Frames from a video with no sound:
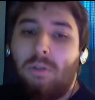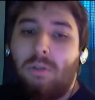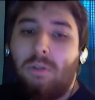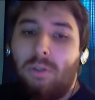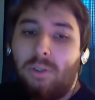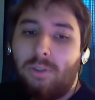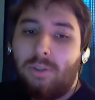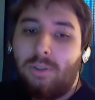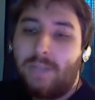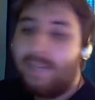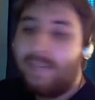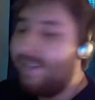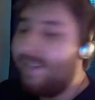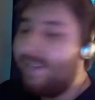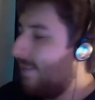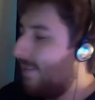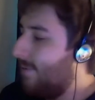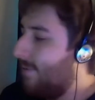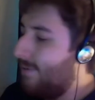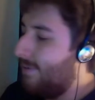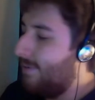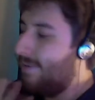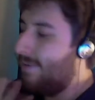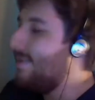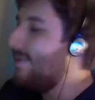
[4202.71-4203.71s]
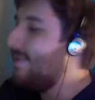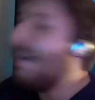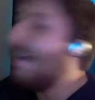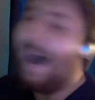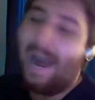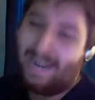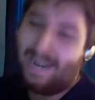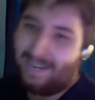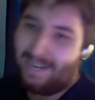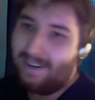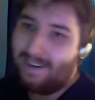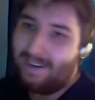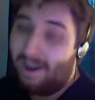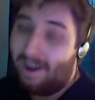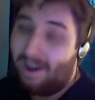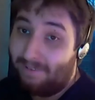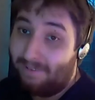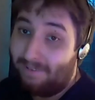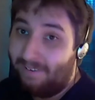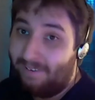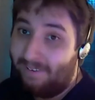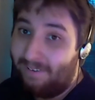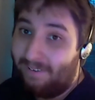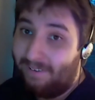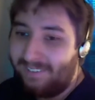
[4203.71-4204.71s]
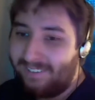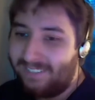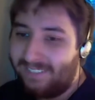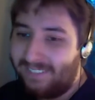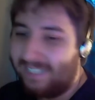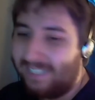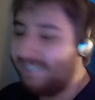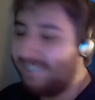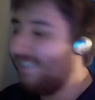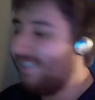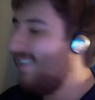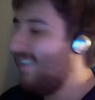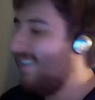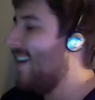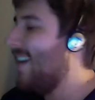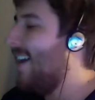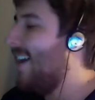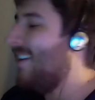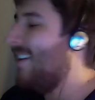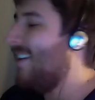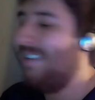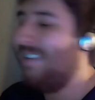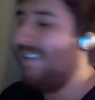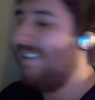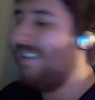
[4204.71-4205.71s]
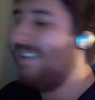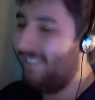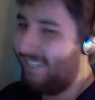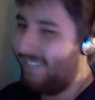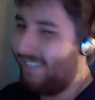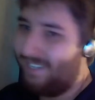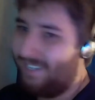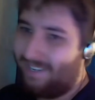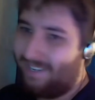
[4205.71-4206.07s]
And that's not enough. That's not nearly enough.